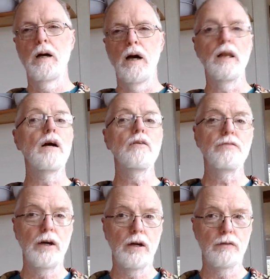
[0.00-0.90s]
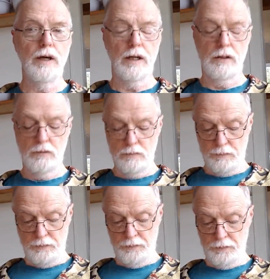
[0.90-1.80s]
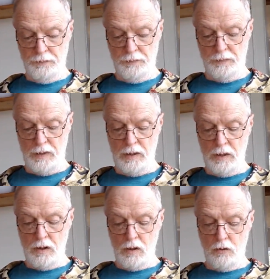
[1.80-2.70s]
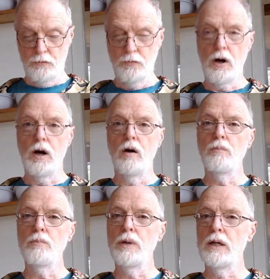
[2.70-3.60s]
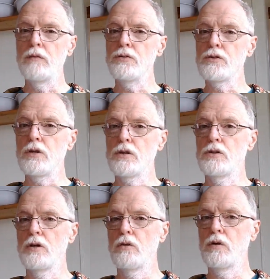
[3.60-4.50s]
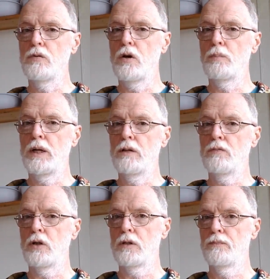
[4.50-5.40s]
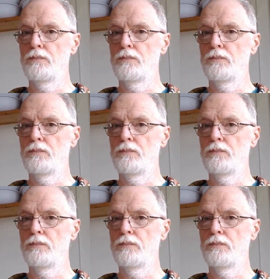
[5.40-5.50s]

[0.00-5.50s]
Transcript: an unfair value, from an infrastructure that we've all paid for.